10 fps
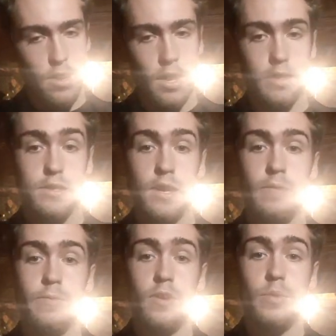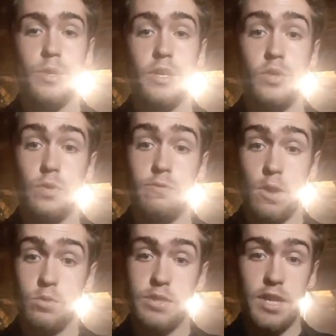It's convertible into a
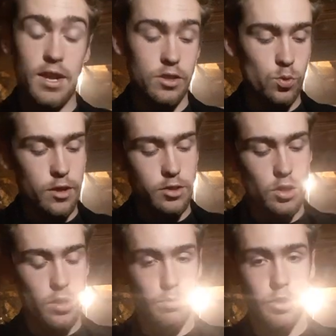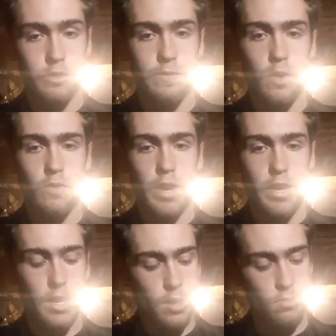phone stand as well, so you can put your phone right
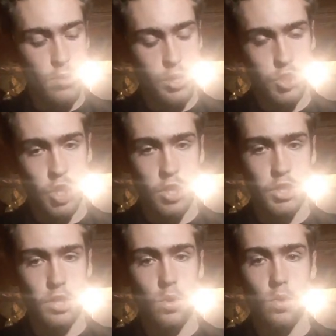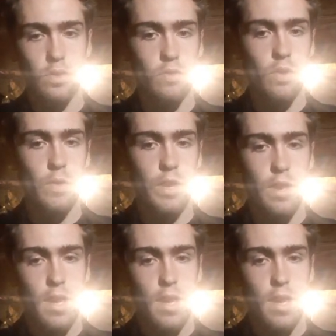here, run a charging cord through it,